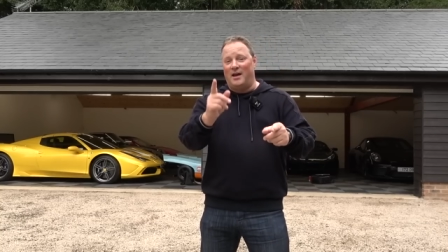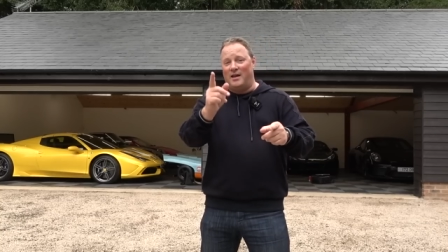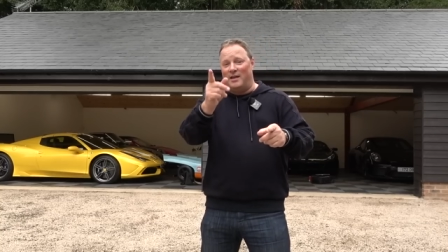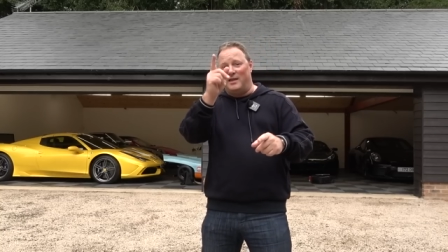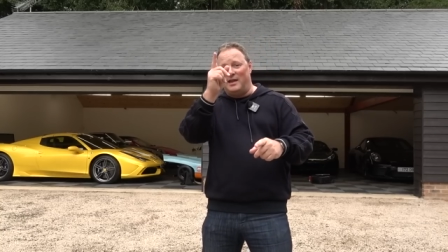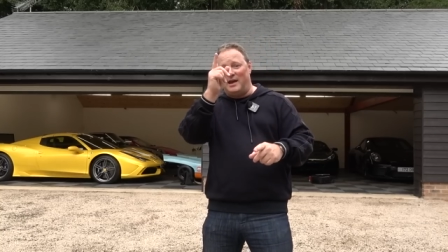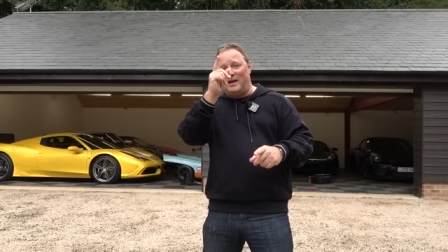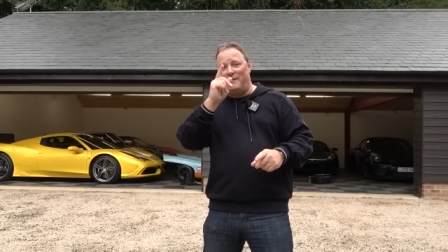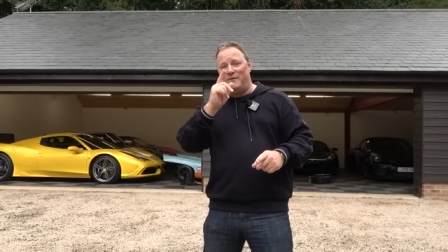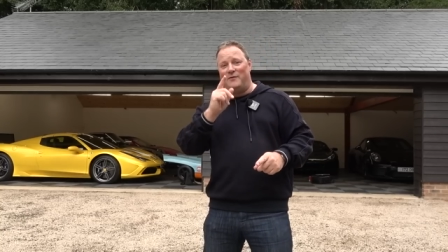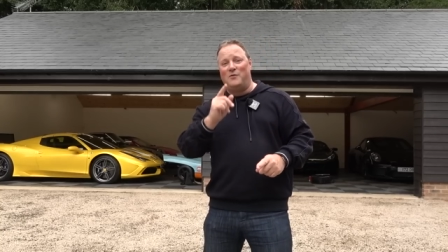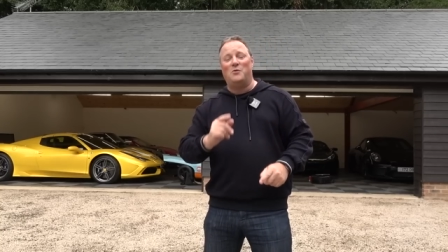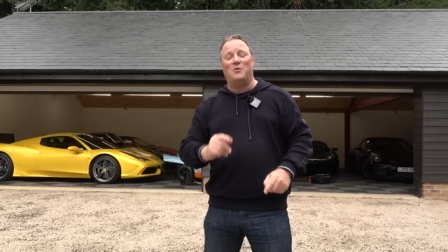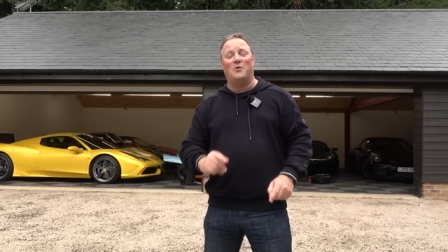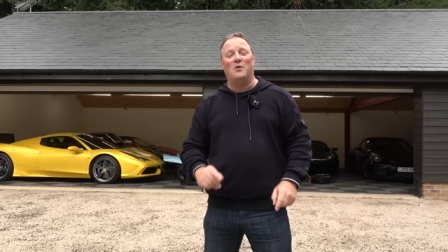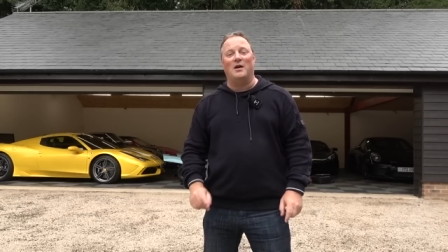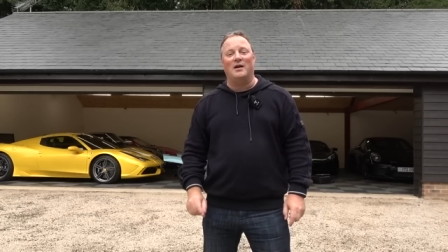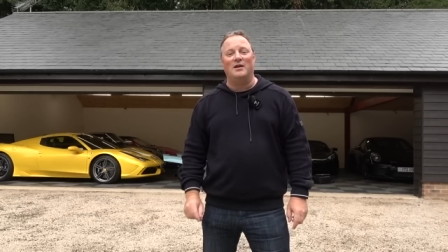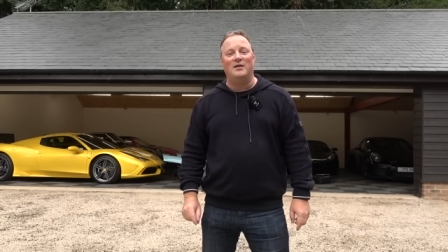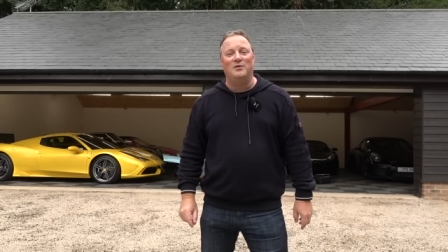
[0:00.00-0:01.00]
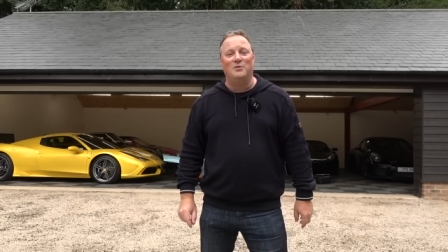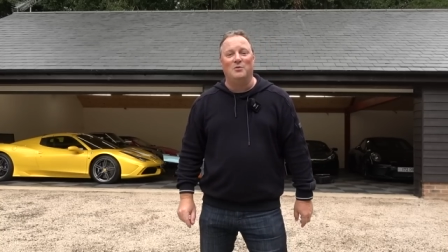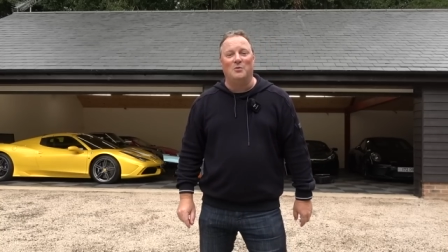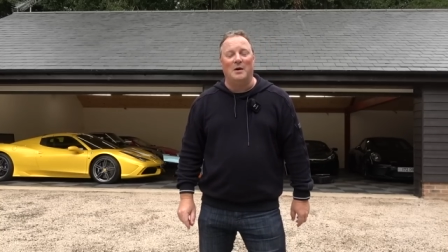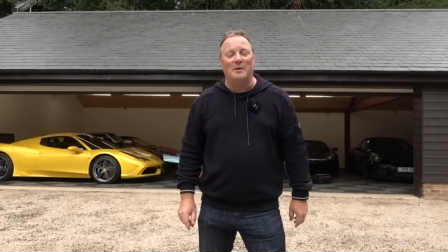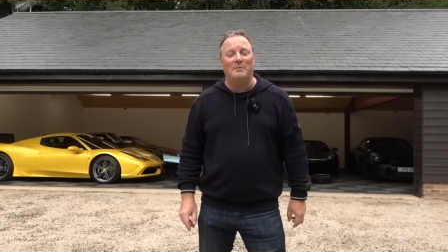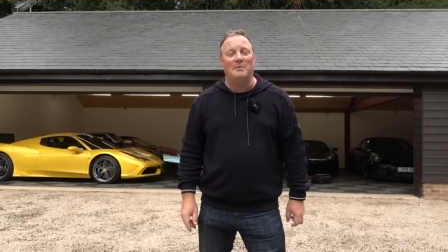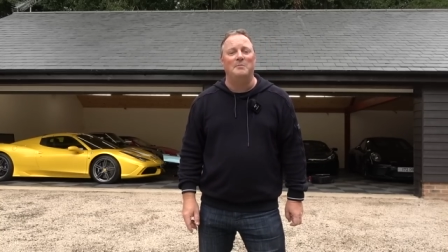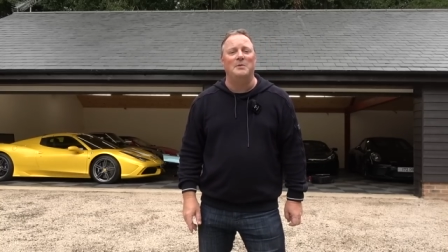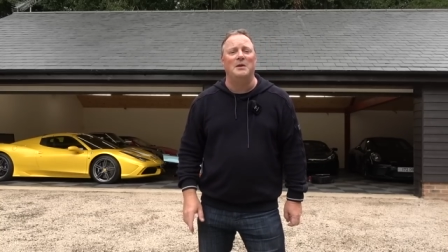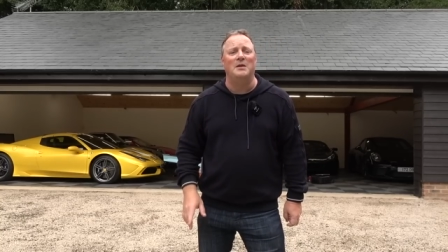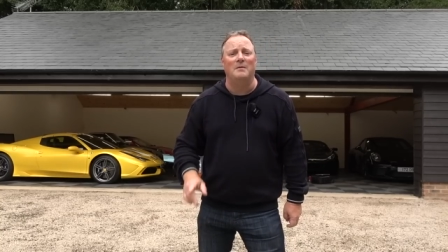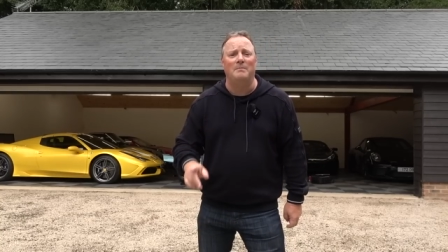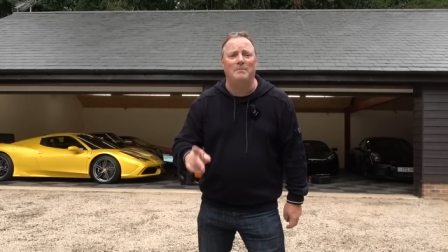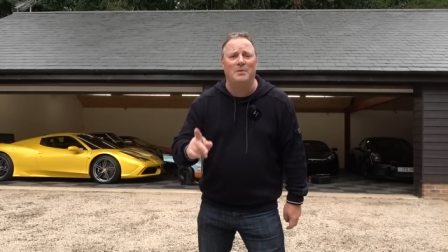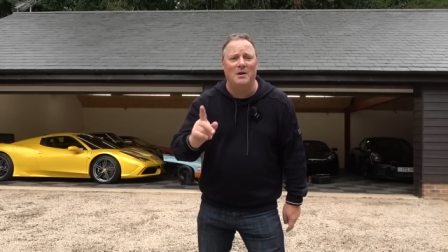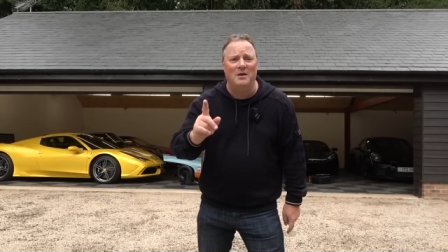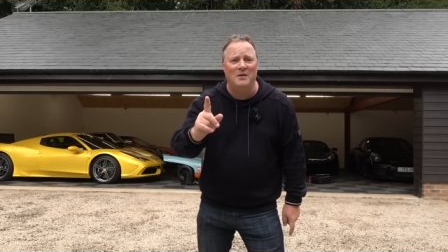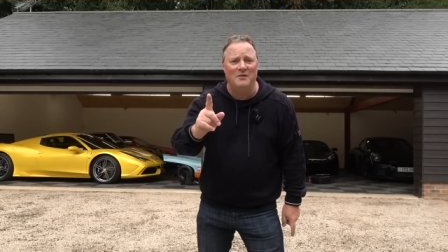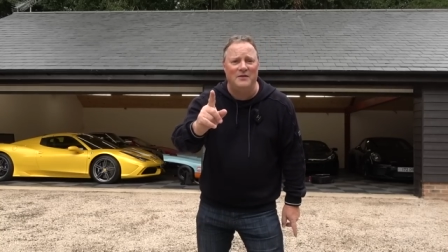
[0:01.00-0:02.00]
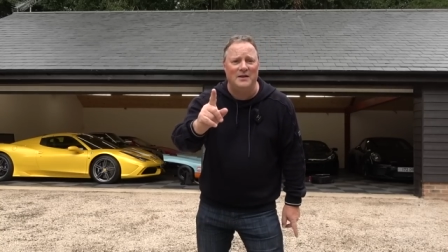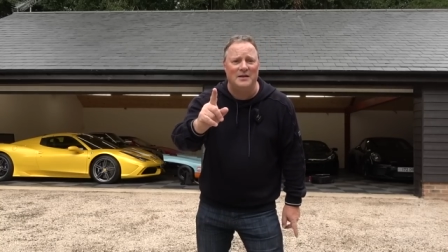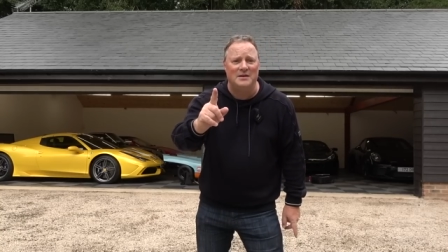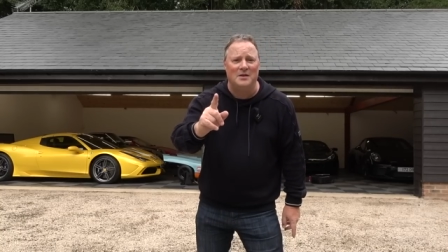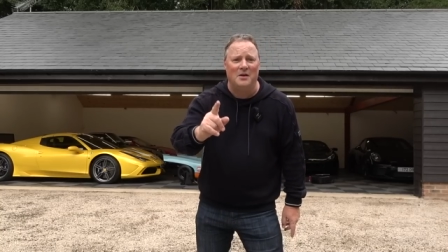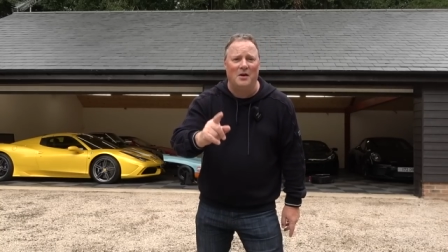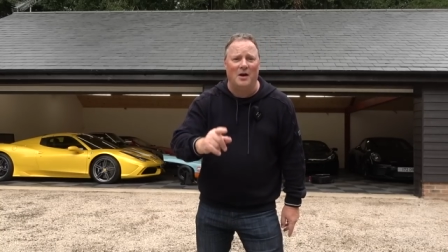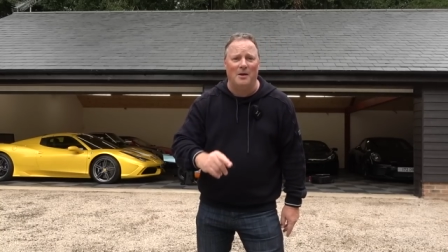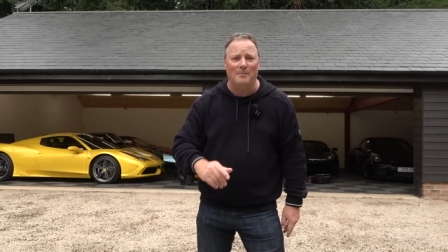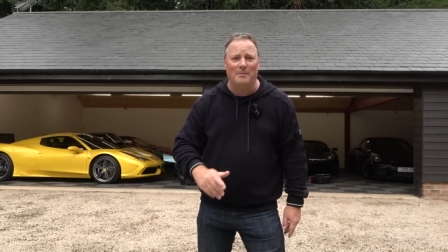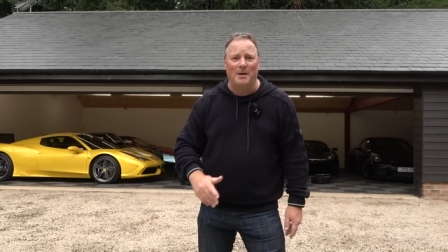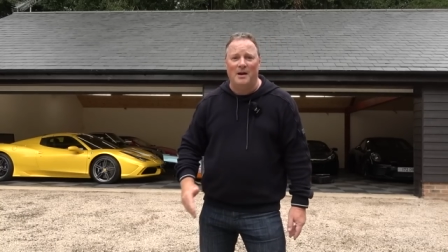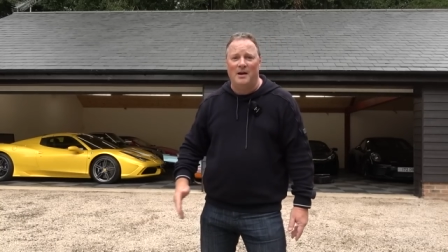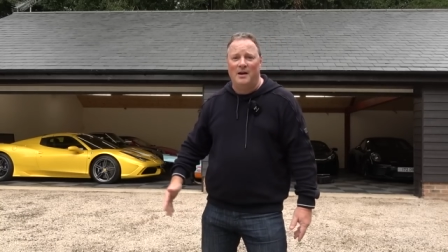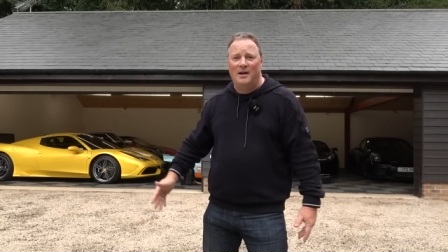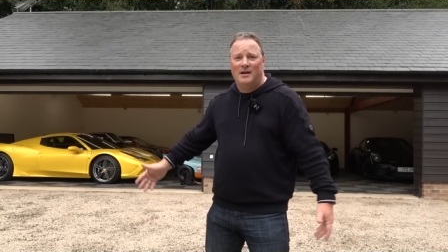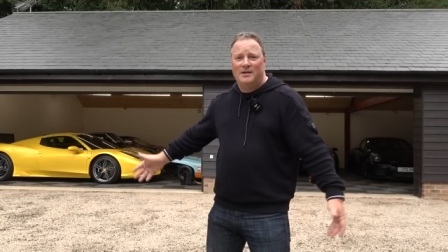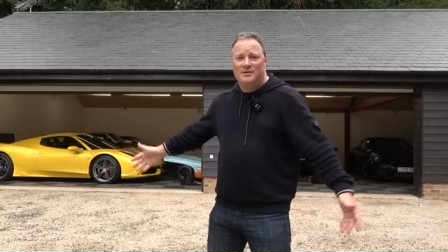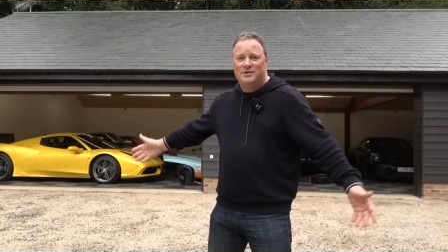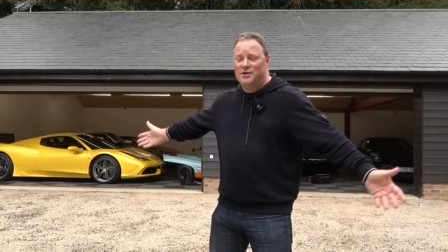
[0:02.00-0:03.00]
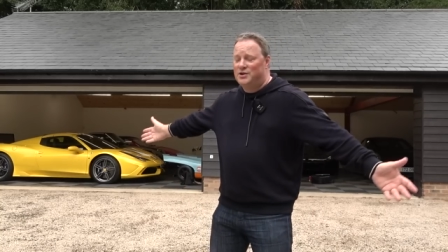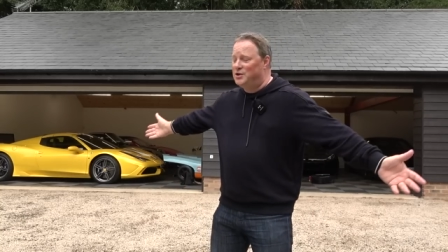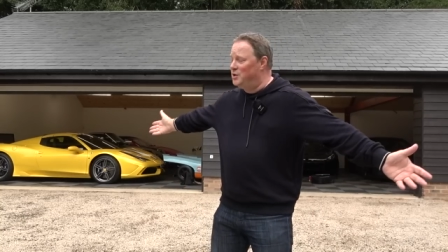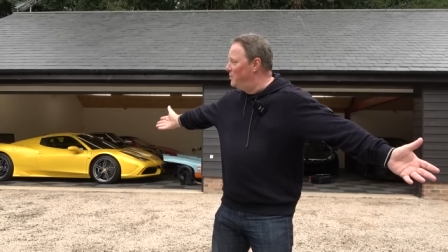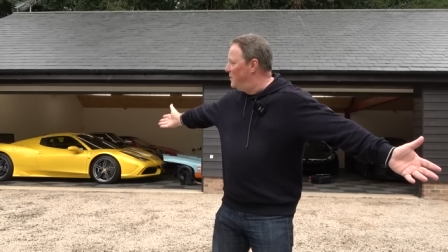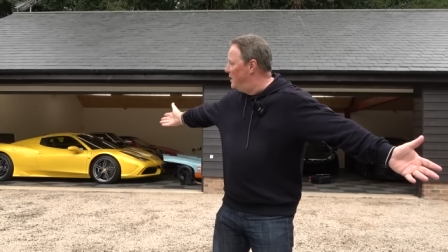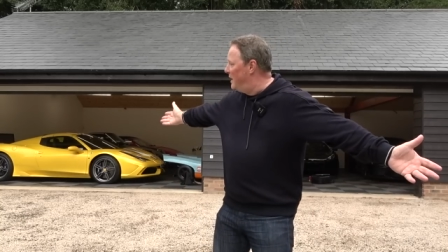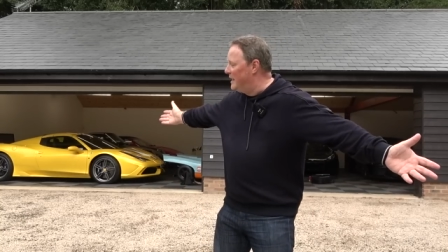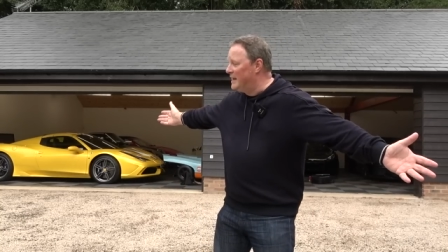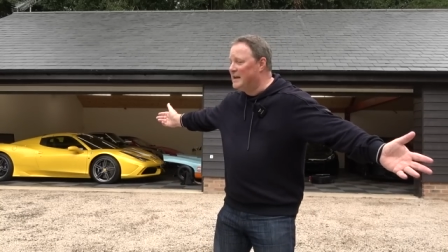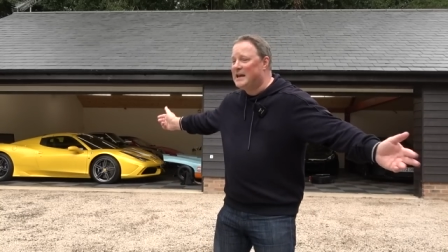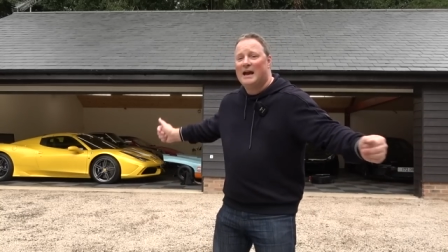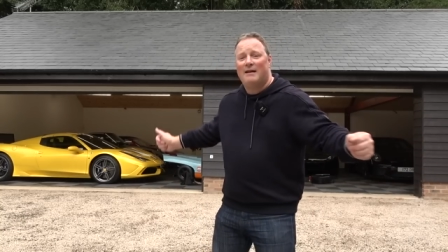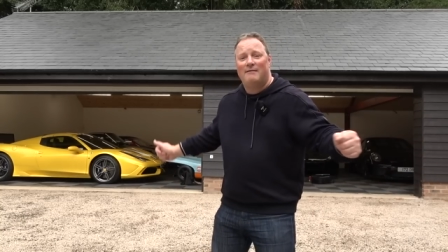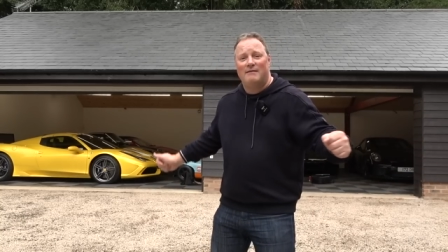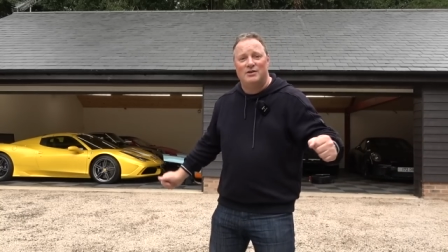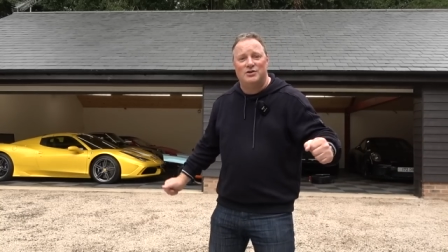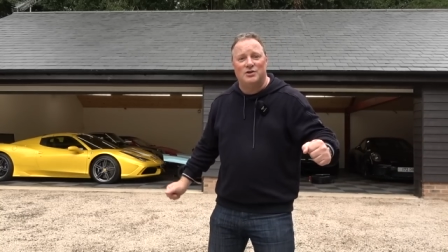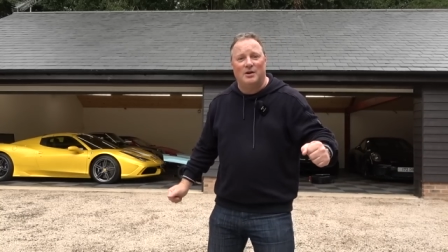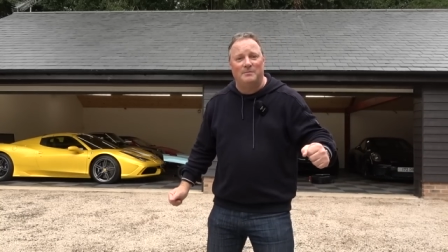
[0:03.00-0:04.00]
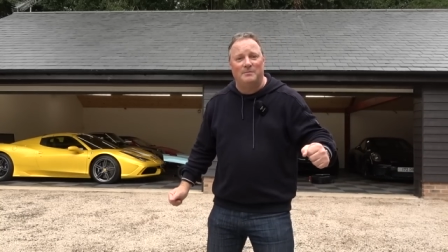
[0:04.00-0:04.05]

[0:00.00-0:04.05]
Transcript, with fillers: Therefore, I thought it would be the perfect time to do a garage